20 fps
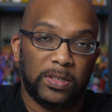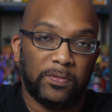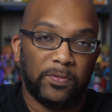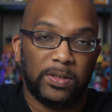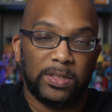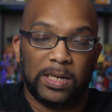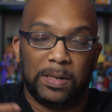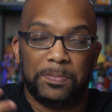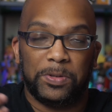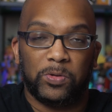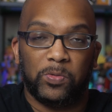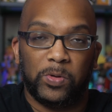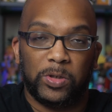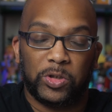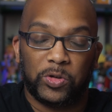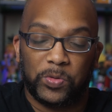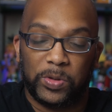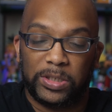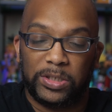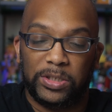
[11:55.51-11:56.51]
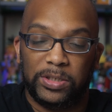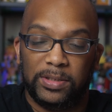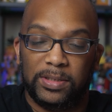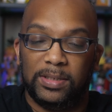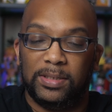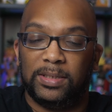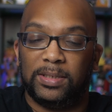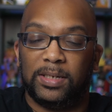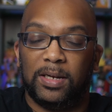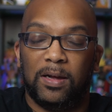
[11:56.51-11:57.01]
different types of
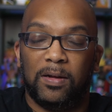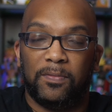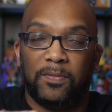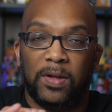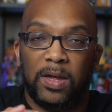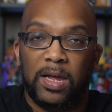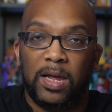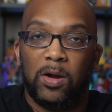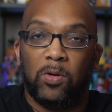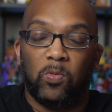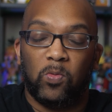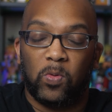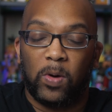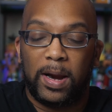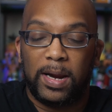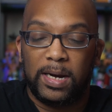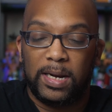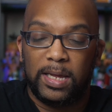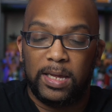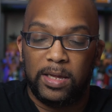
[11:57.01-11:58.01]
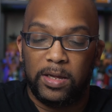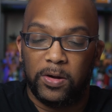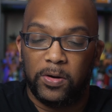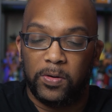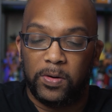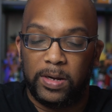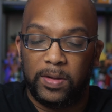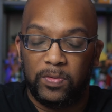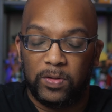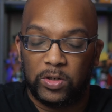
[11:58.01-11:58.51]
restrictions and stuff right
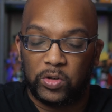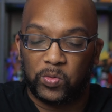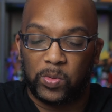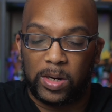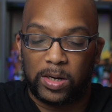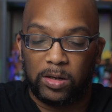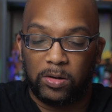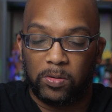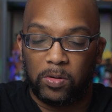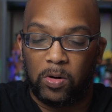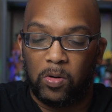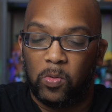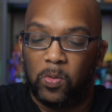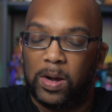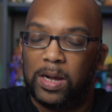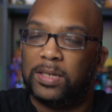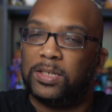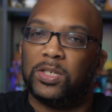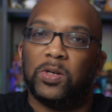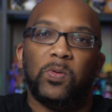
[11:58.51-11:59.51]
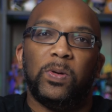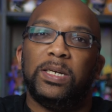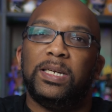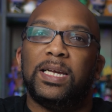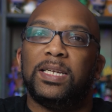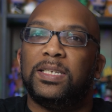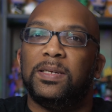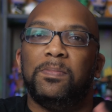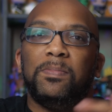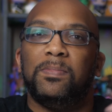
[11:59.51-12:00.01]
here in this regular OS. So it
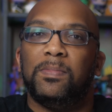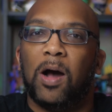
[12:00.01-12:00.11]
doesn't